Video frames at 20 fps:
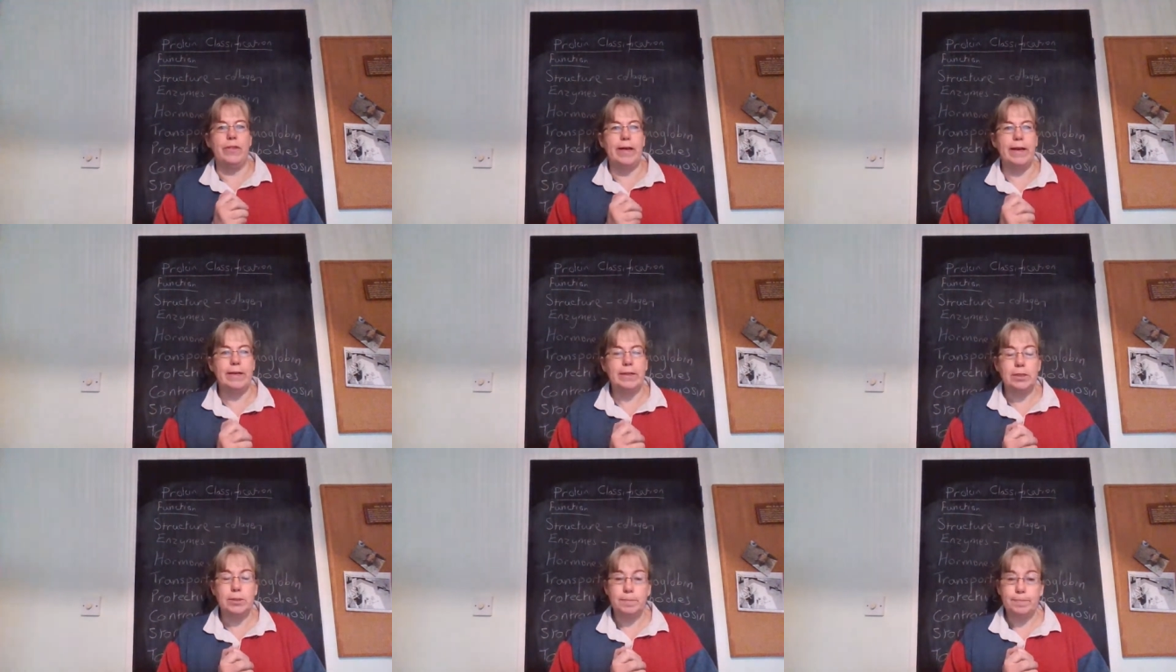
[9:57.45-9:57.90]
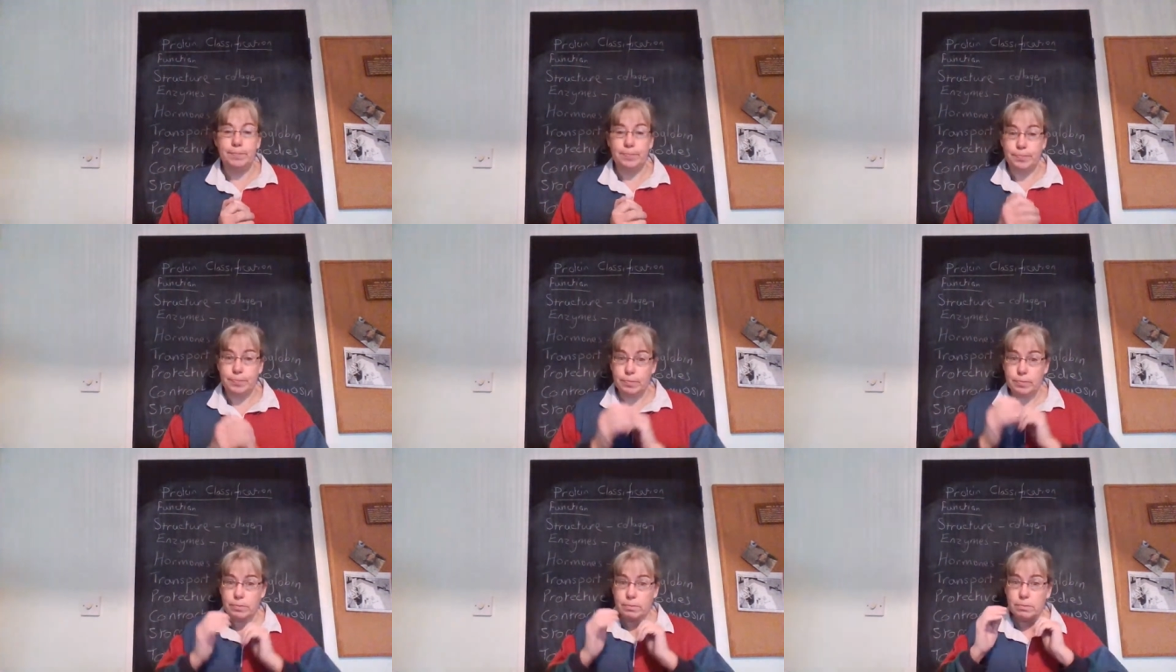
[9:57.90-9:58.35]
that.
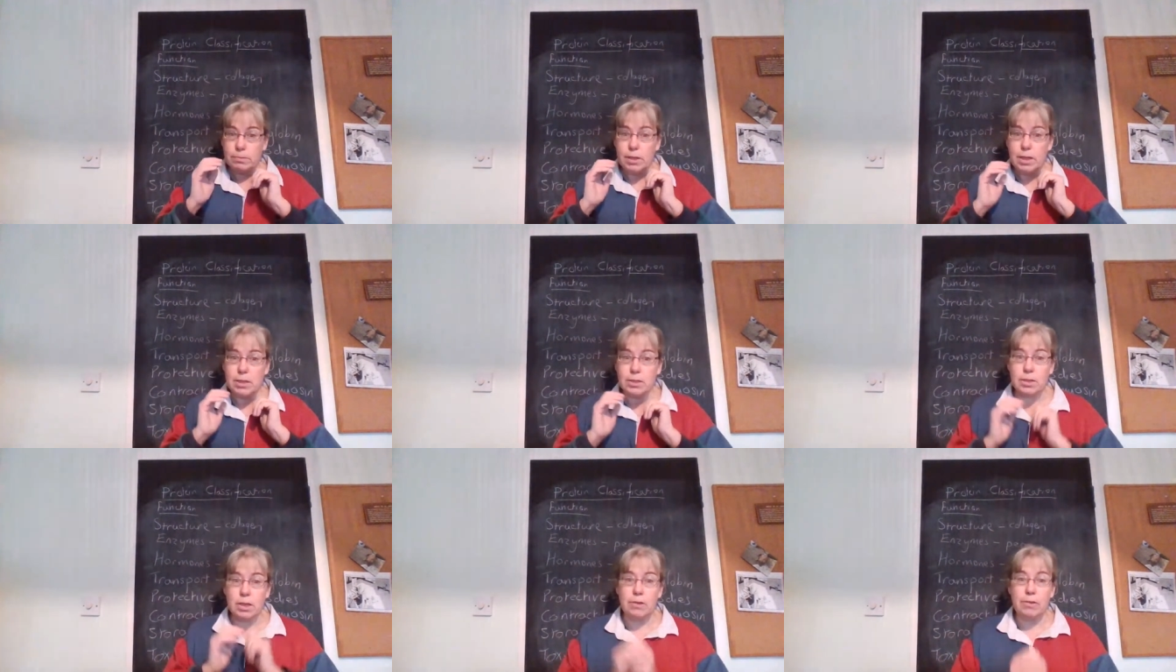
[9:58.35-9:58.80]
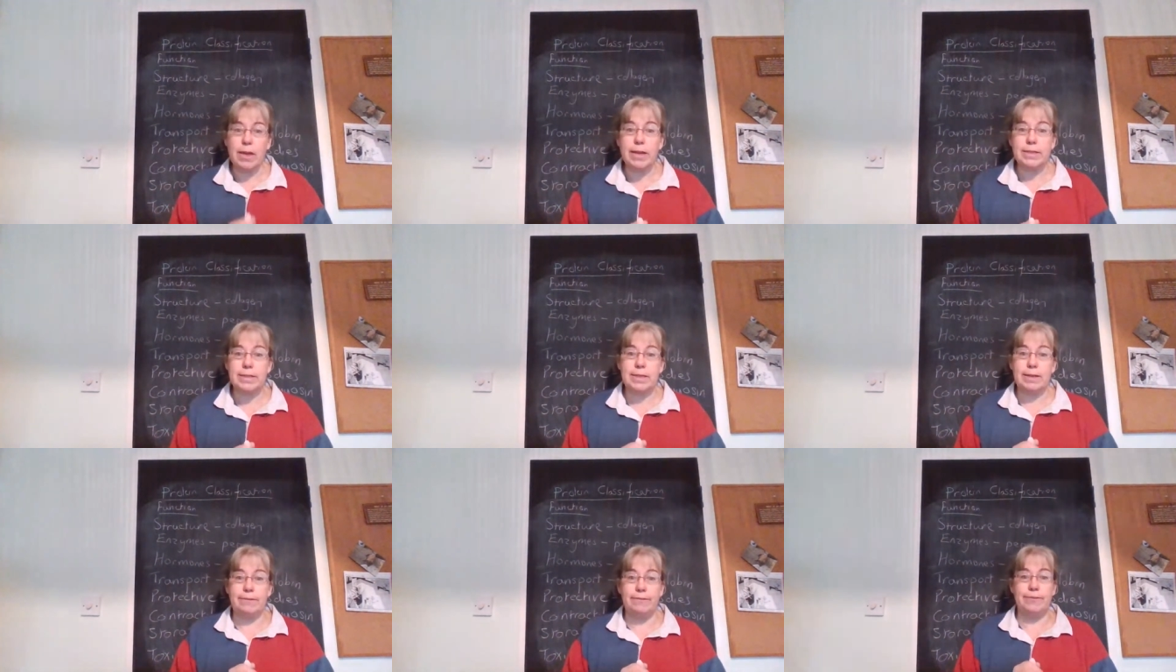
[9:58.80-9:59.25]
So
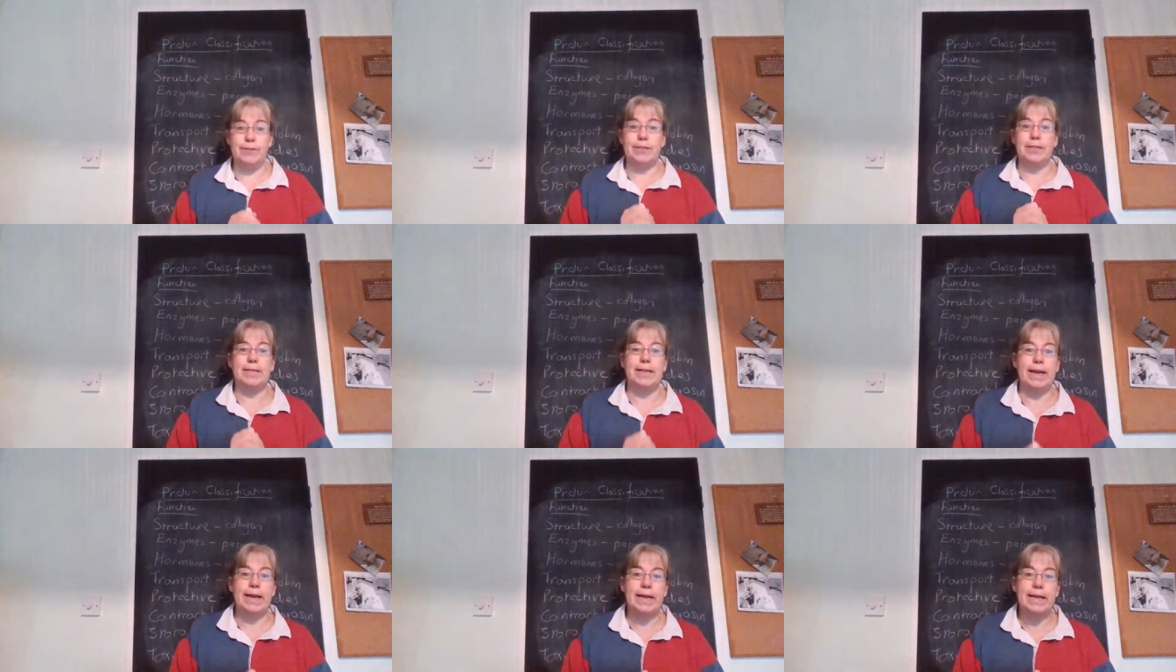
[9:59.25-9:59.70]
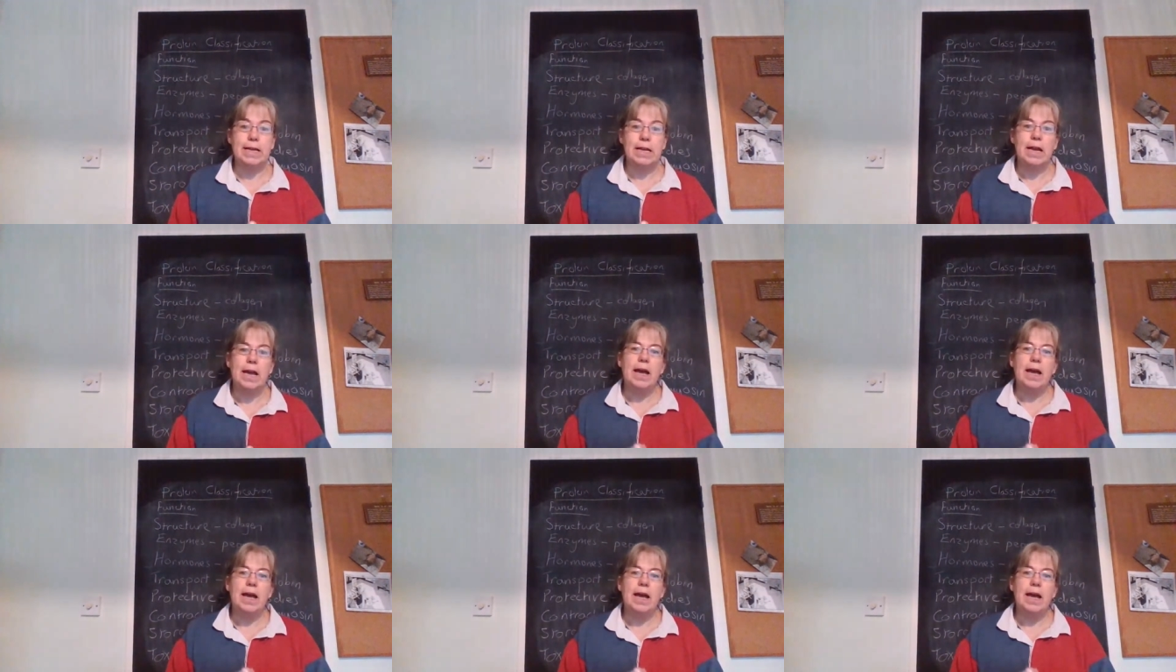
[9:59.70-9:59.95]
that's it for today.